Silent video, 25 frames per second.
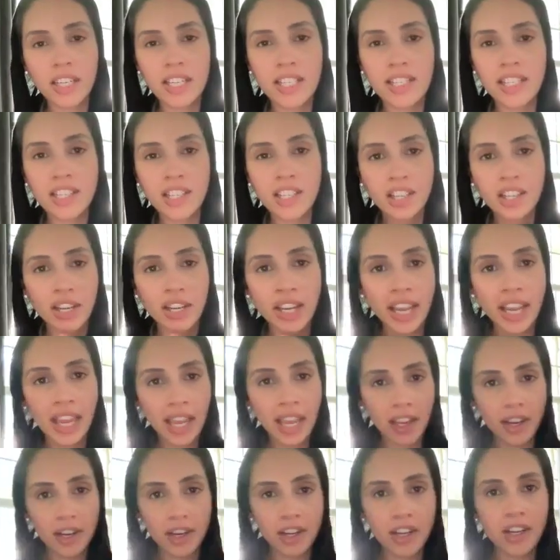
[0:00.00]
Is it your
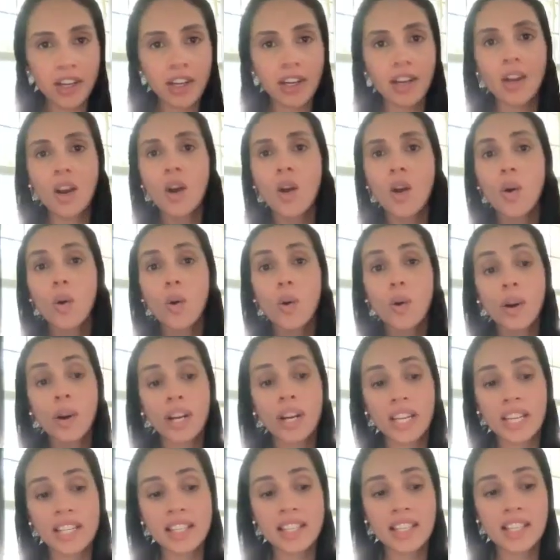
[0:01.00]
anger,
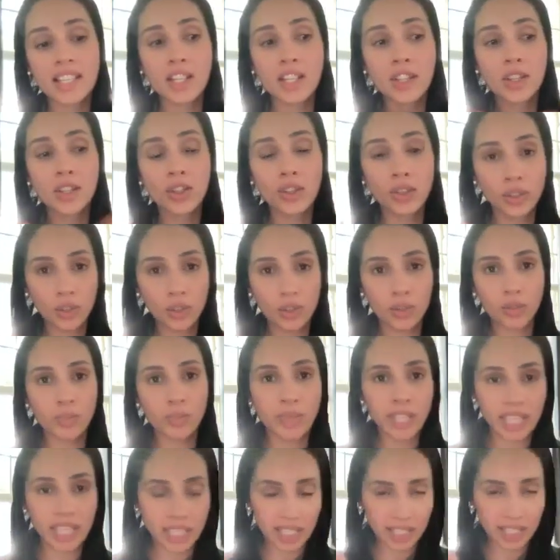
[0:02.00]
or is it you
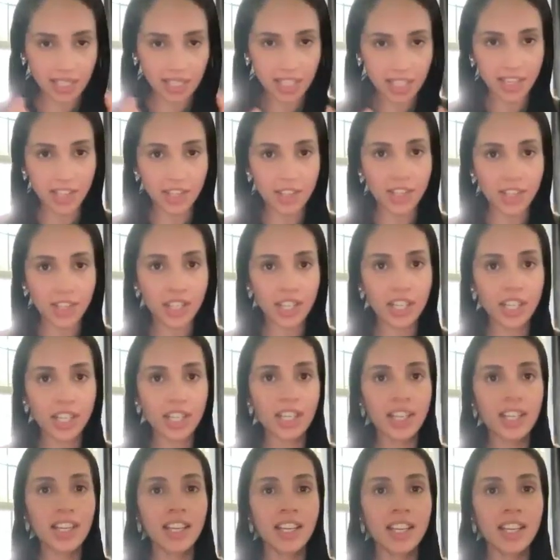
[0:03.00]
being
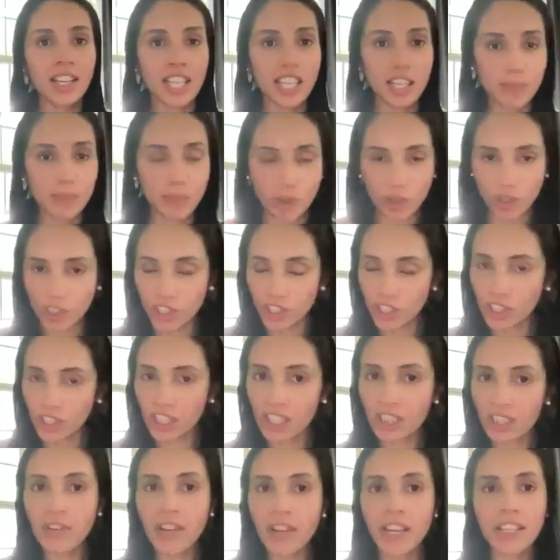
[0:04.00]
centered,
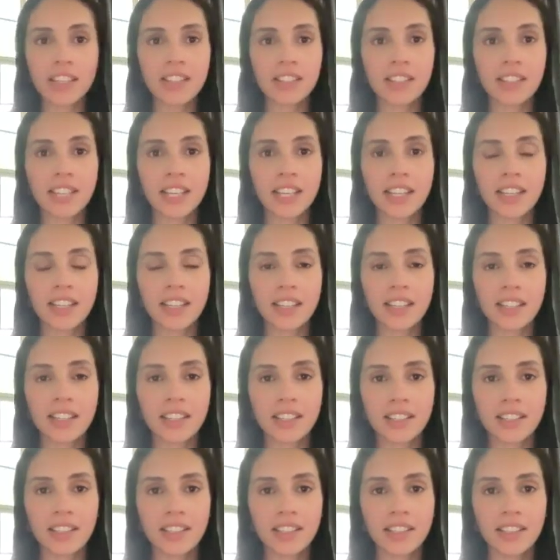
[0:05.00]
emotionally
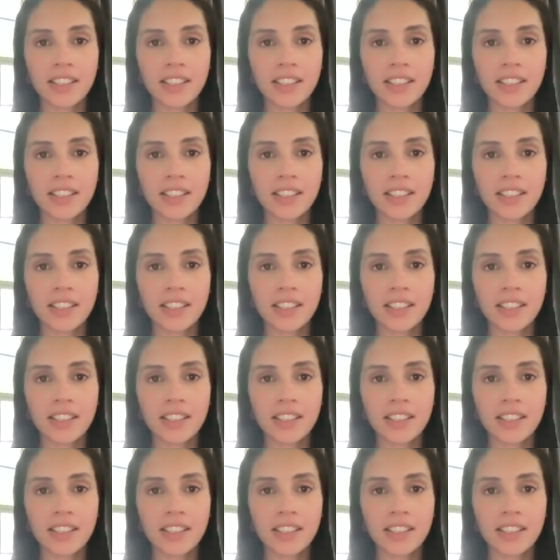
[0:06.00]
regulated,